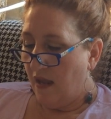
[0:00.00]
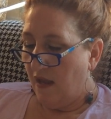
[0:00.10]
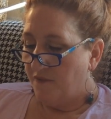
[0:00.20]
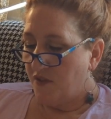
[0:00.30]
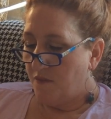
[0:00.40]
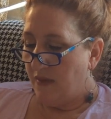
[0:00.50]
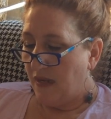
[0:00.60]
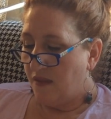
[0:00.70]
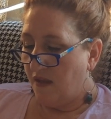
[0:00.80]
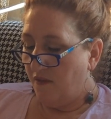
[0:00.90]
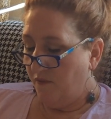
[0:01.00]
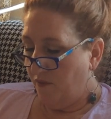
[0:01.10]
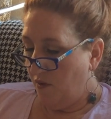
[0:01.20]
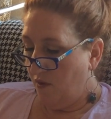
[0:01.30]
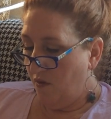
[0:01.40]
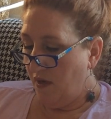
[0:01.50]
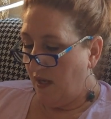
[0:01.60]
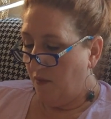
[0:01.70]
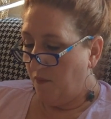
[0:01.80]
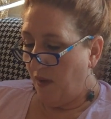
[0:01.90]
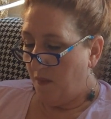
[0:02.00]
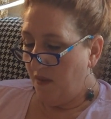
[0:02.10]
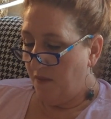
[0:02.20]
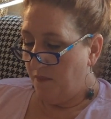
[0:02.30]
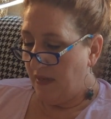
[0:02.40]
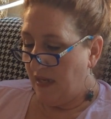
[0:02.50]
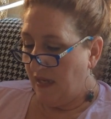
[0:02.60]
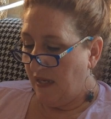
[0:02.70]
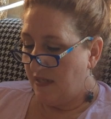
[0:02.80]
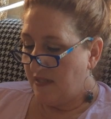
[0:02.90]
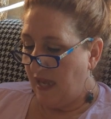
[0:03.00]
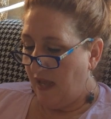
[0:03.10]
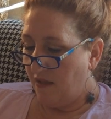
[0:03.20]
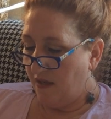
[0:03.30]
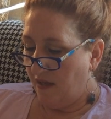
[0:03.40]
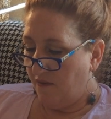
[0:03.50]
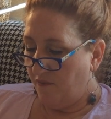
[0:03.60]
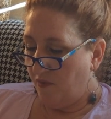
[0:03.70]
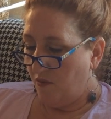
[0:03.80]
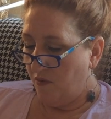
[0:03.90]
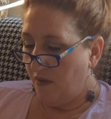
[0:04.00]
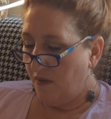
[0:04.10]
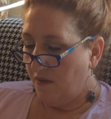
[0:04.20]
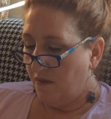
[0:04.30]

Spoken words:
after Mexican food, it would probably be Italian food.